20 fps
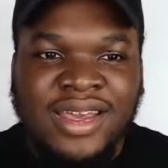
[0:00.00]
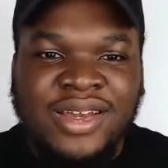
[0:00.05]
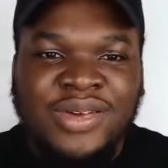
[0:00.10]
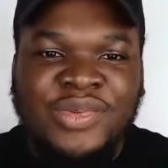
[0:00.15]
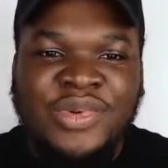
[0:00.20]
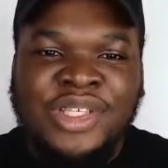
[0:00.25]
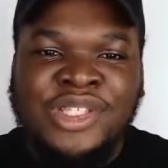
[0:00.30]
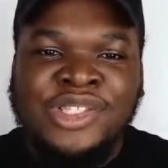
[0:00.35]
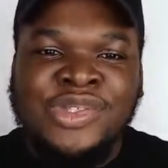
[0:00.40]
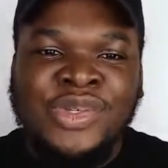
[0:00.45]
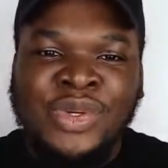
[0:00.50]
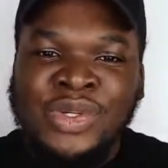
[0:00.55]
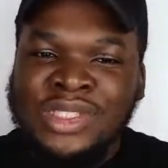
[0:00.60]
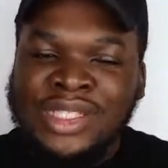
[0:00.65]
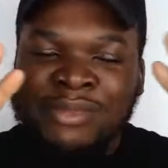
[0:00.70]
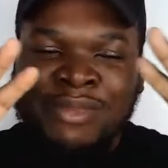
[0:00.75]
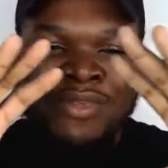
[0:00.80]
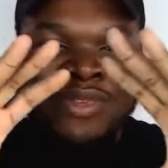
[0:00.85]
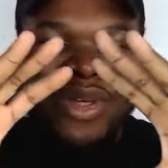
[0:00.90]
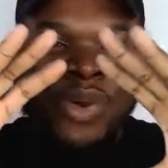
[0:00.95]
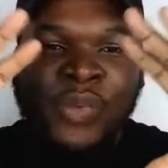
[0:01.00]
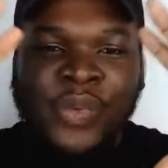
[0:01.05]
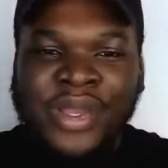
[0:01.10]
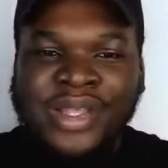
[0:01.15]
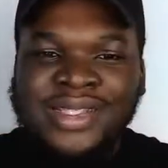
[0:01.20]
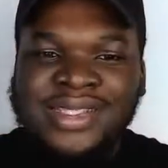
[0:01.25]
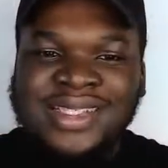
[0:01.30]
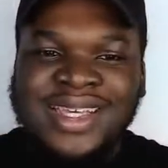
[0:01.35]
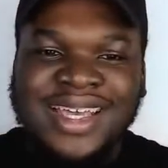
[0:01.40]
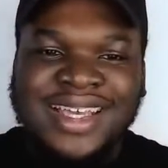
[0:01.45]
We saw some of the
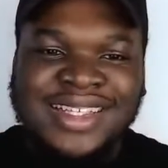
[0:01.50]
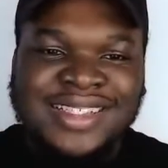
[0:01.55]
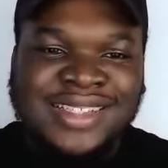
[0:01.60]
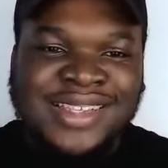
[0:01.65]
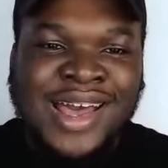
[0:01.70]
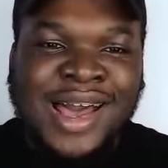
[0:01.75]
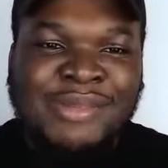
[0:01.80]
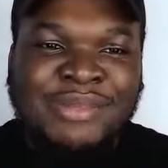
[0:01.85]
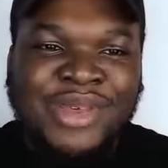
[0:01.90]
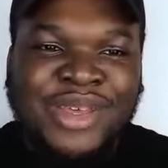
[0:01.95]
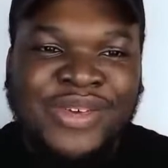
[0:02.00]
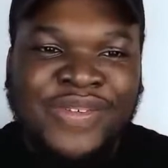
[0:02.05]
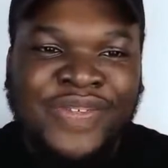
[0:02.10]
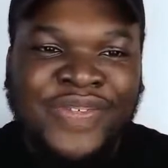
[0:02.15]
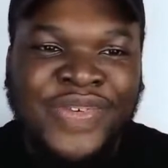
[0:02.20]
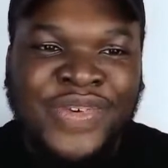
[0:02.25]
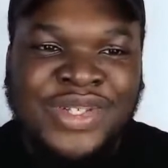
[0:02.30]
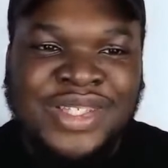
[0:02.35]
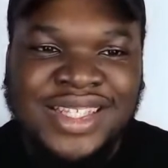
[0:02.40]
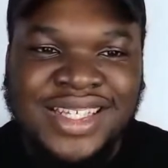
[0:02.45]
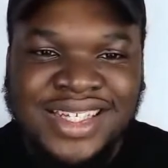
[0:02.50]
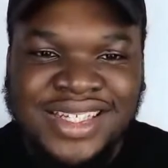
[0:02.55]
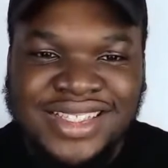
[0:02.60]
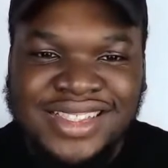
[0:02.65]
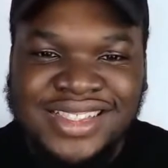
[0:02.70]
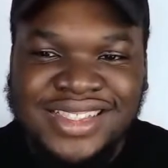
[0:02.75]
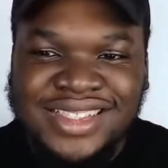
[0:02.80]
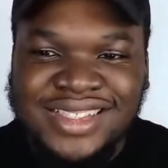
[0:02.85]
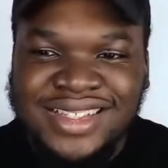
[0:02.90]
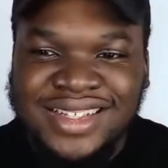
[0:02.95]
winter is coming
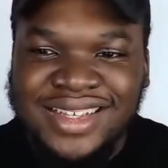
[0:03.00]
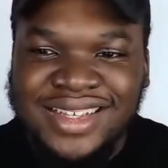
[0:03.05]
footage.